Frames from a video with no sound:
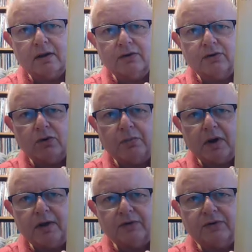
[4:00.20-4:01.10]
John
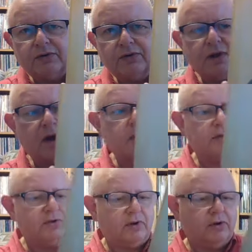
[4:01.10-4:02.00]
Baez's
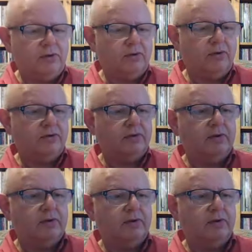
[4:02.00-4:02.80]
Diamonds and Rust.